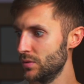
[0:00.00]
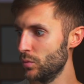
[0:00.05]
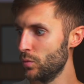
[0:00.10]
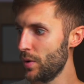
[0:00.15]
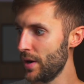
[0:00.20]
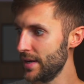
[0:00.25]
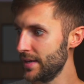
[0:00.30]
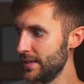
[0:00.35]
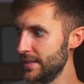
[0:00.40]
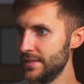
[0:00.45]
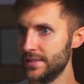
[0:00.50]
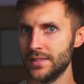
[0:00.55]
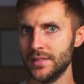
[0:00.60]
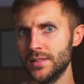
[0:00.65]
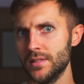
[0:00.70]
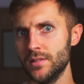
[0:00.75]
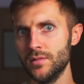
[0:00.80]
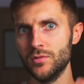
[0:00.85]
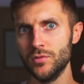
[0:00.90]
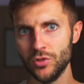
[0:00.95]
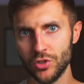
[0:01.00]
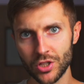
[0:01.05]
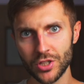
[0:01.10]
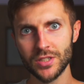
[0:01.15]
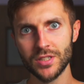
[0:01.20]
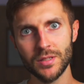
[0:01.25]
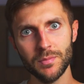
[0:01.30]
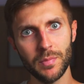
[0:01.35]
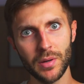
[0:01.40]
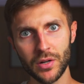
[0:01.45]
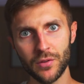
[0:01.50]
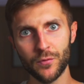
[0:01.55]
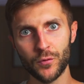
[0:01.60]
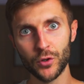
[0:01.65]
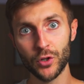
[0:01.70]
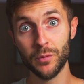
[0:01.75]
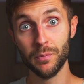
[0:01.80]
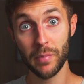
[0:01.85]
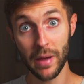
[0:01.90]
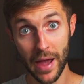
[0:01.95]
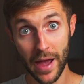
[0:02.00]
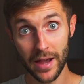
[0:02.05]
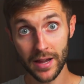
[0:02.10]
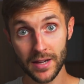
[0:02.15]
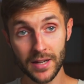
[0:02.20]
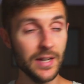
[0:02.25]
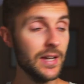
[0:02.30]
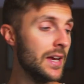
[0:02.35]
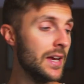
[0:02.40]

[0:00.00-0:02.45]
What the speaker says: weight, is just better for your back